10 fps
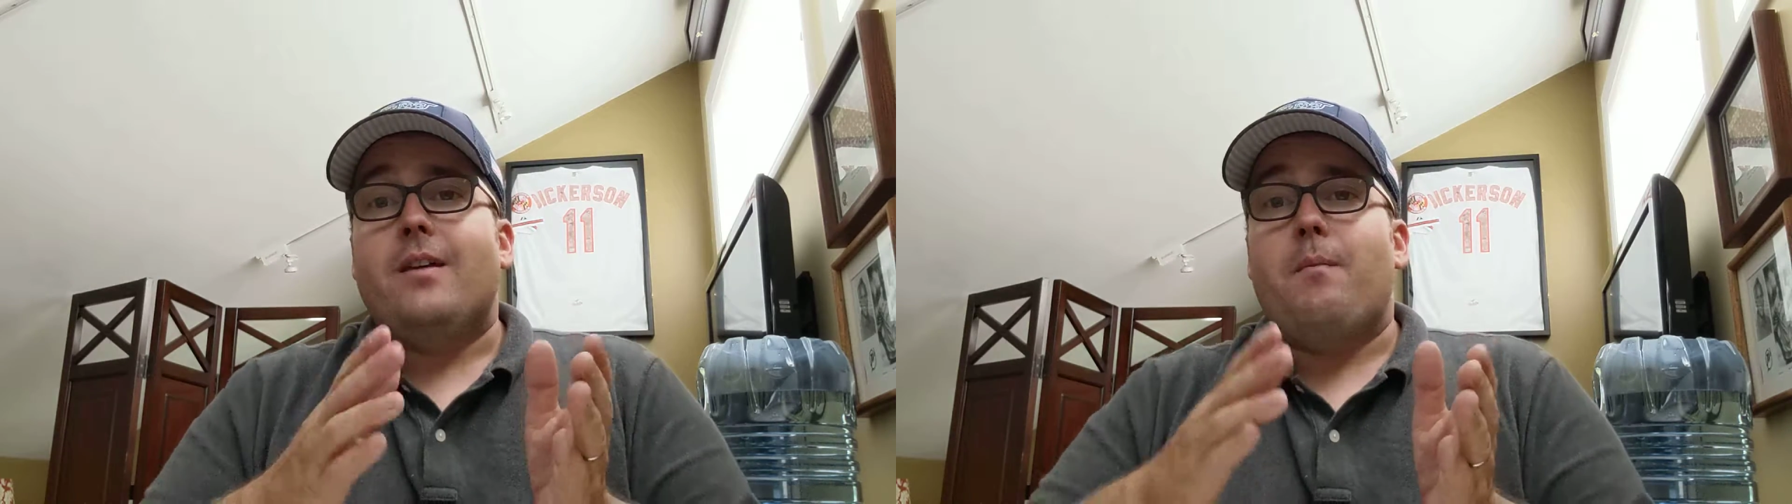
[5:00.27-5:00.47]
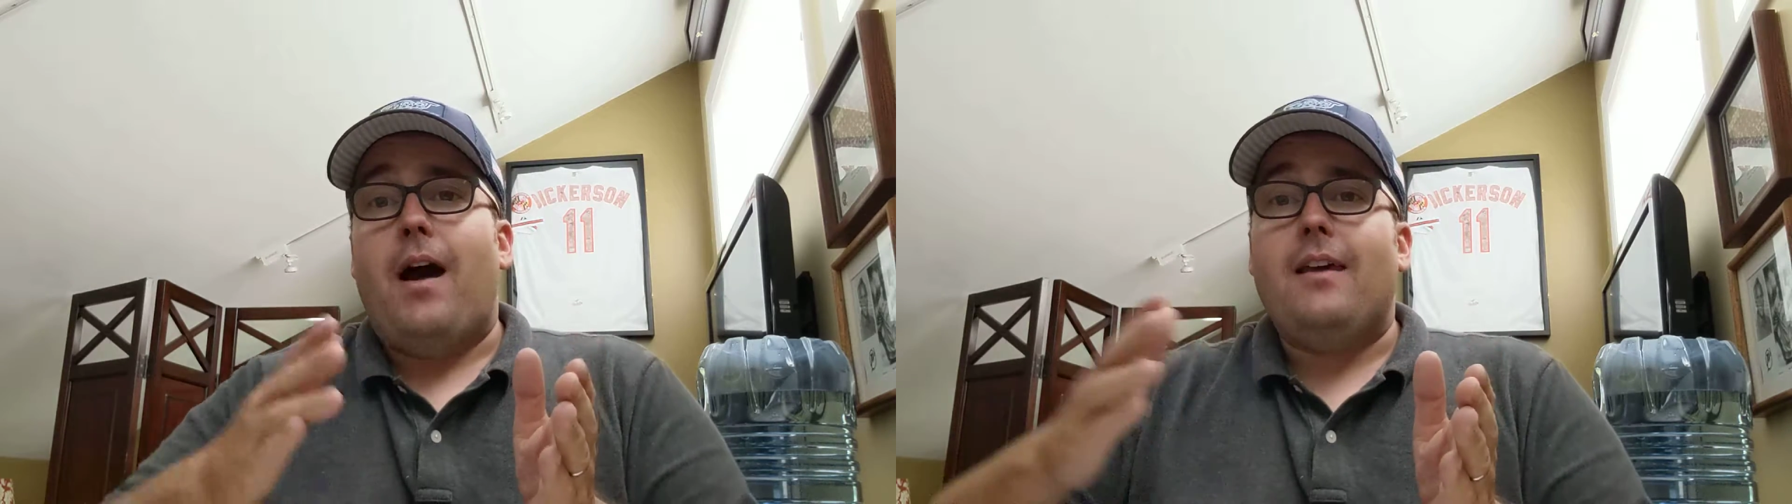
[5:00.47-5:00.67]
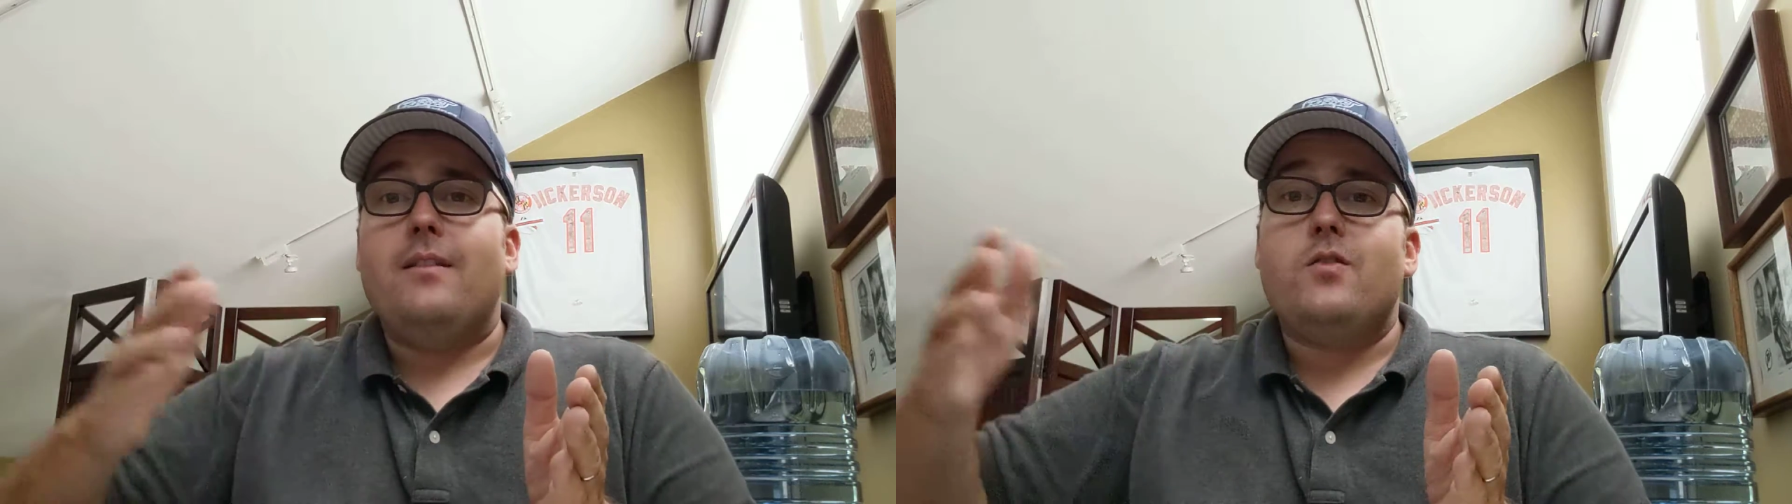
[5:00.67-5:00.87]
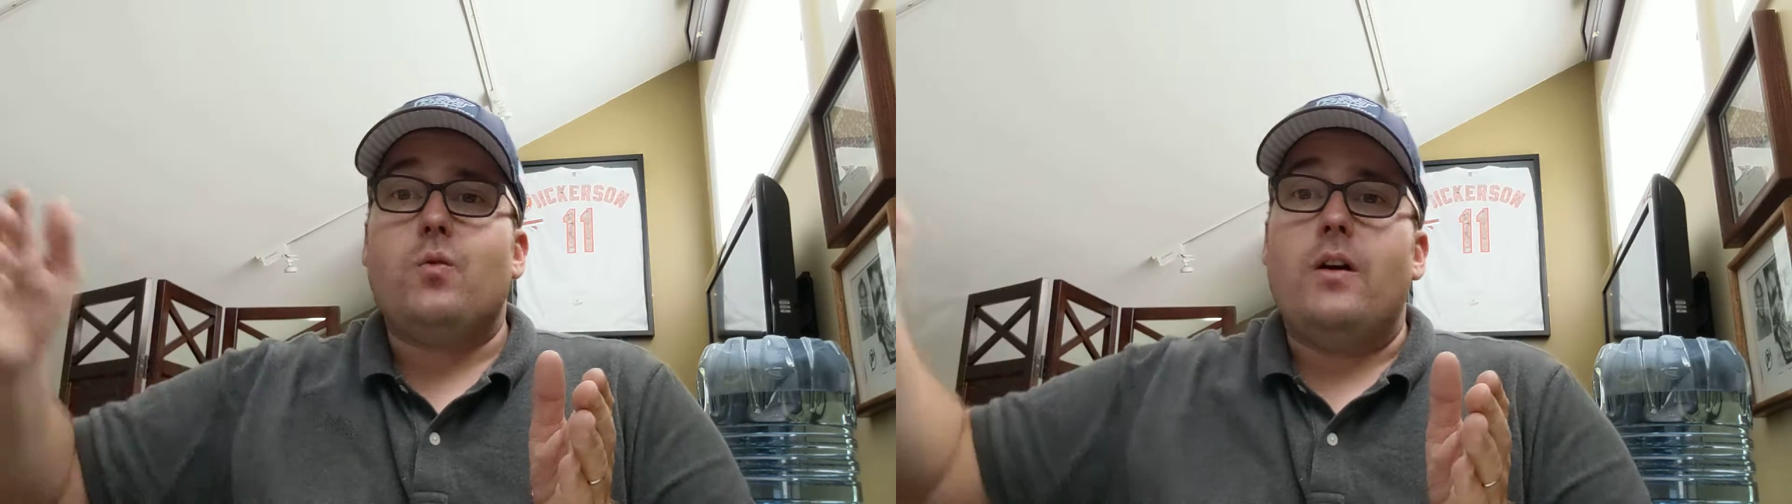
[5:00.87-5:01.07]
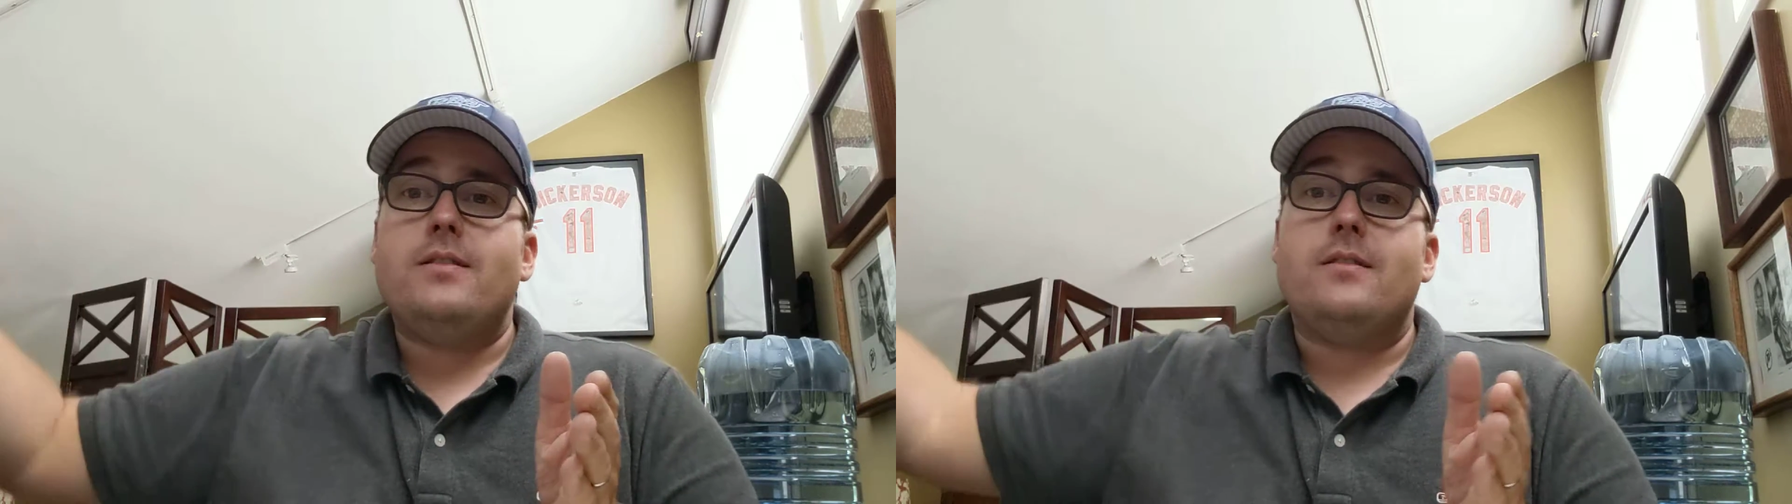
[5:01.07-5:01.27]
The mileage
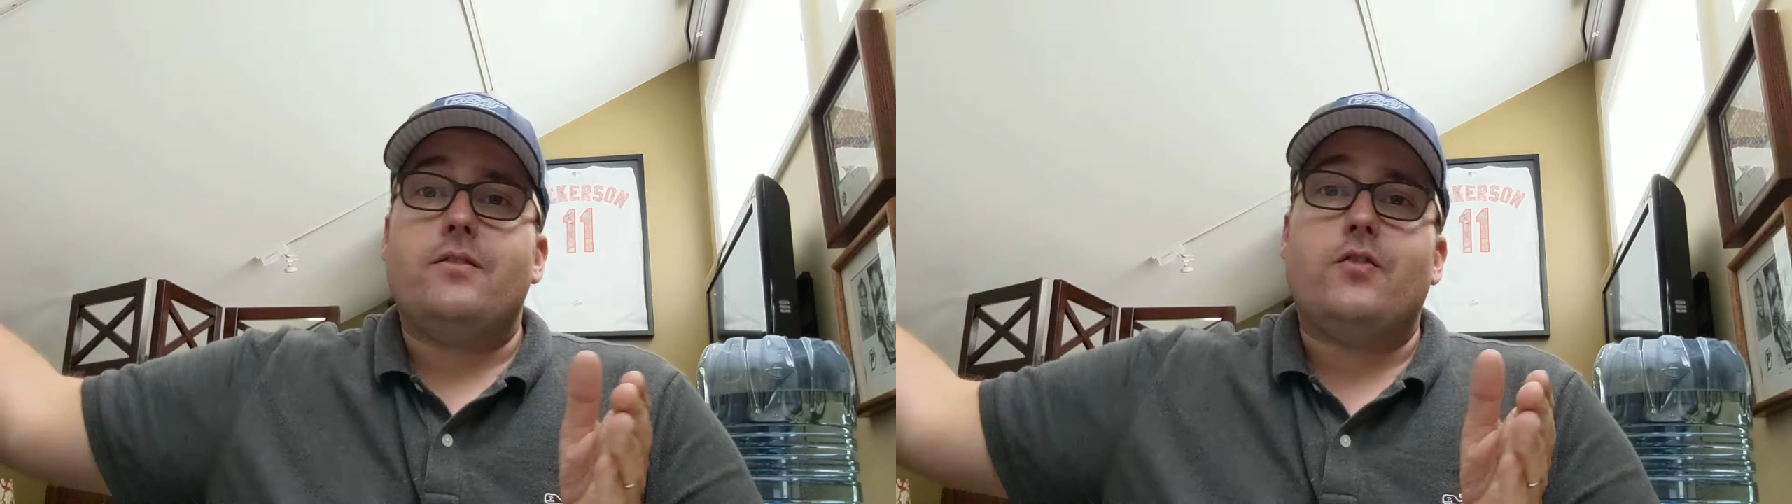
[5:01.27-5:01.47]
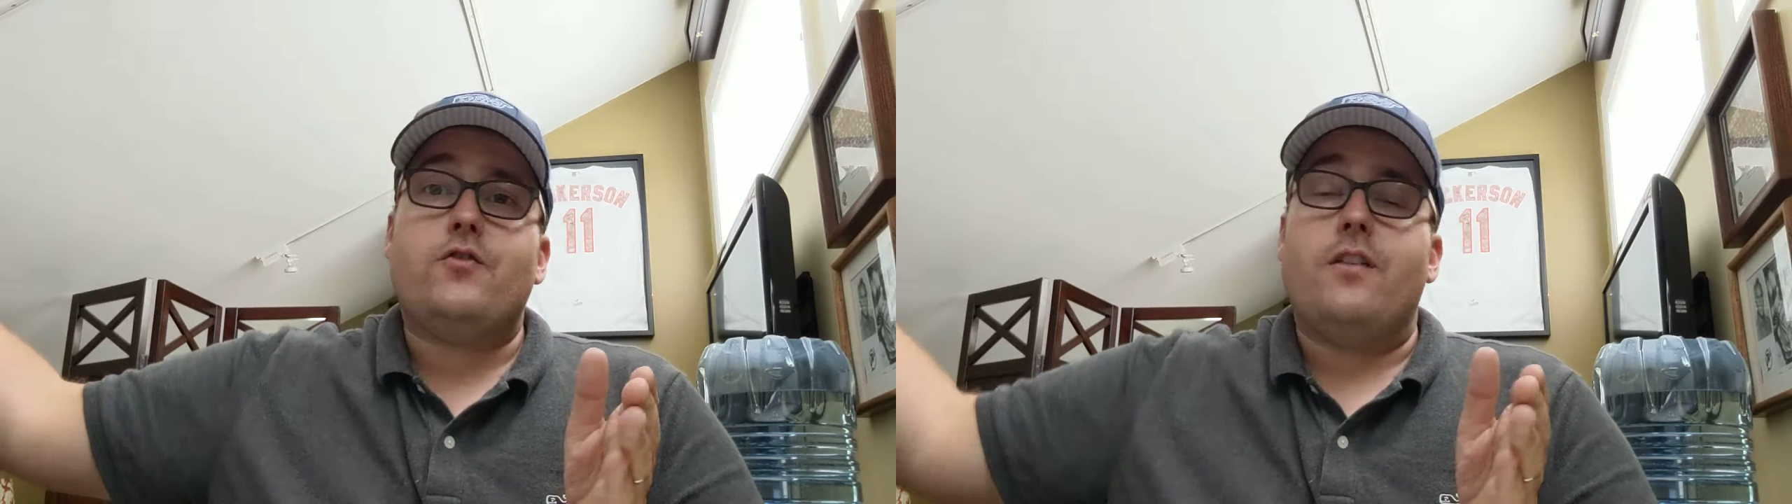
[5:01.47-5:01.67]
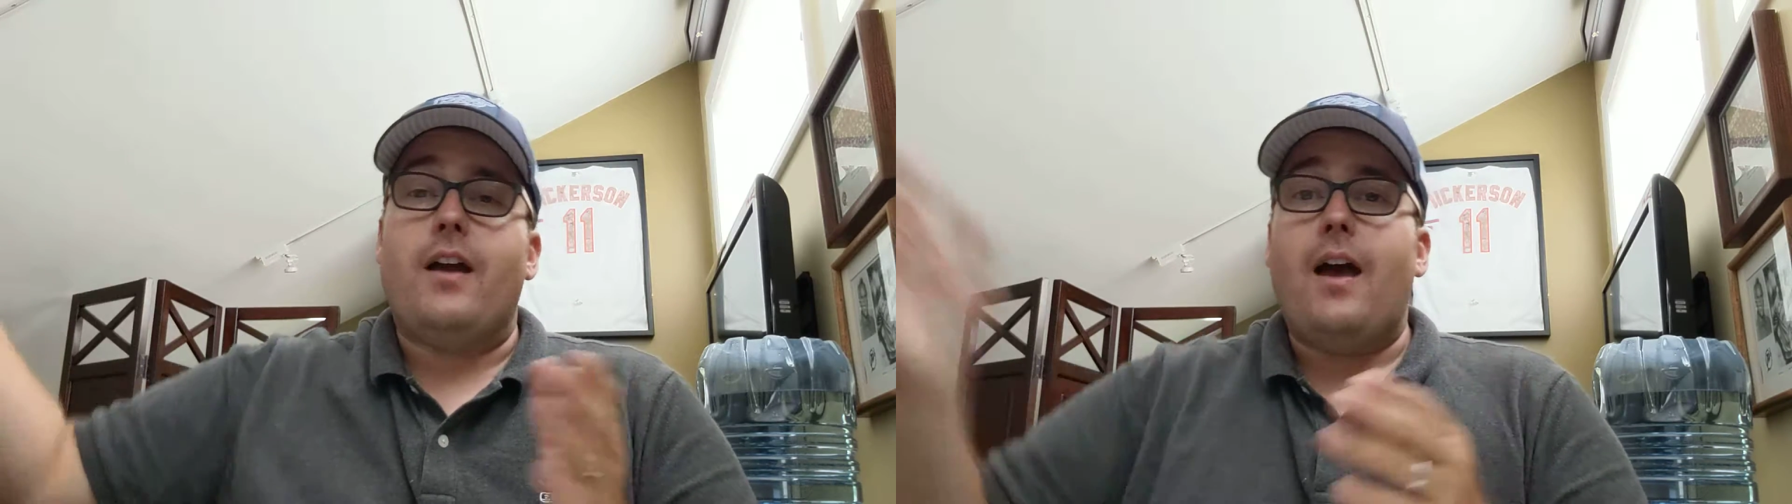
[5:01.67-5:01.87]
wasn't strung